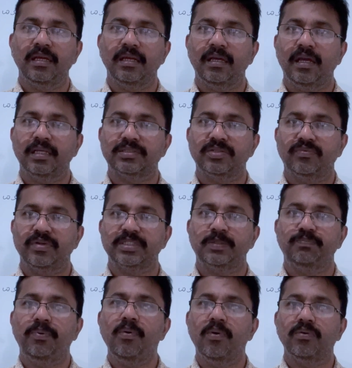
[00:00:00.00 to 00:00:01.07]
as a
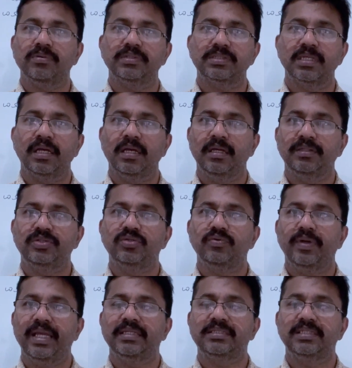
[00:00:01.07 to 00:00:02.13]
response to
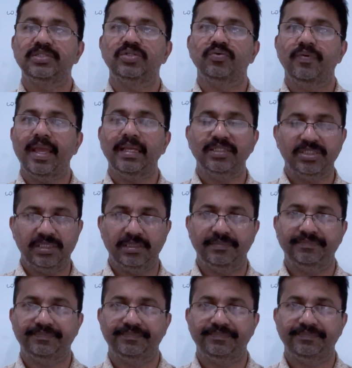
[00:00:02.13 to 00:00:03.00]
a situation.